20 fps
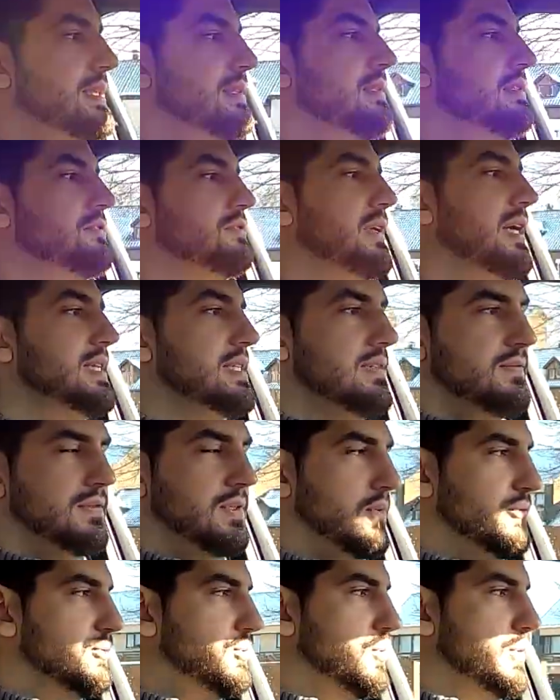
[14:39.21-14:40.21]
and aggressive.
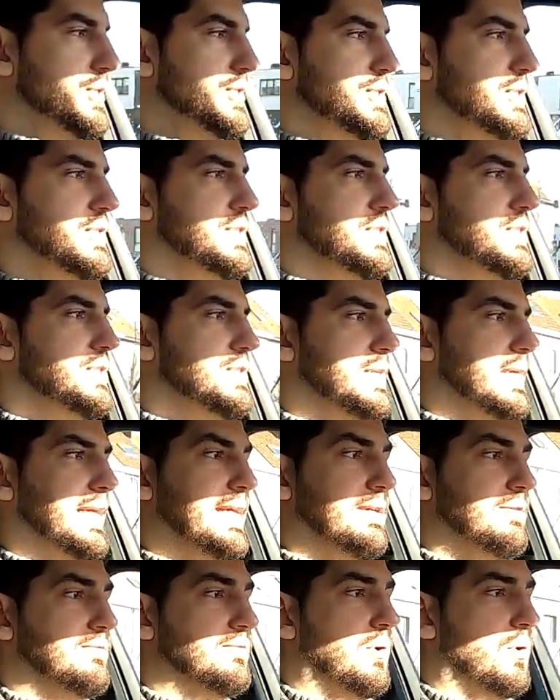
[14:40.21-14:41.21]
No, of course, this is
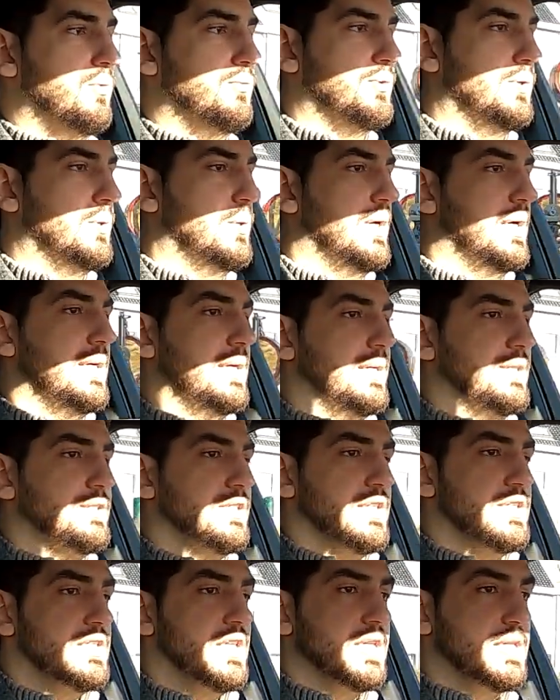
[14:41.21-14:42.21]
a Volvo
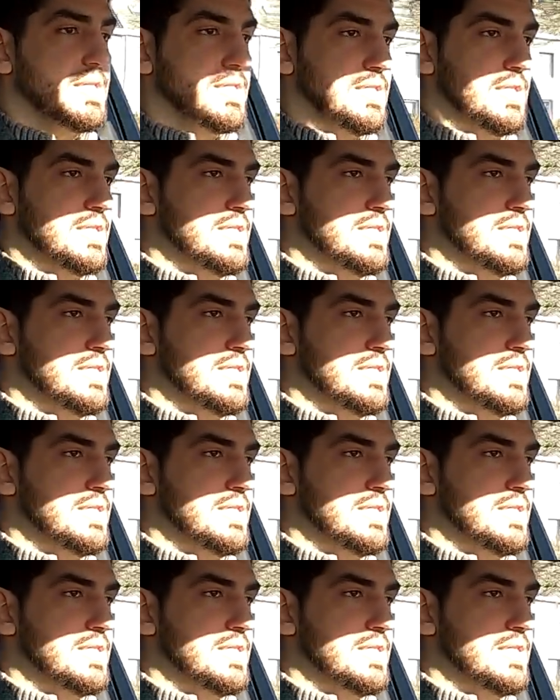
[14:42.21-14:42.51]
T6.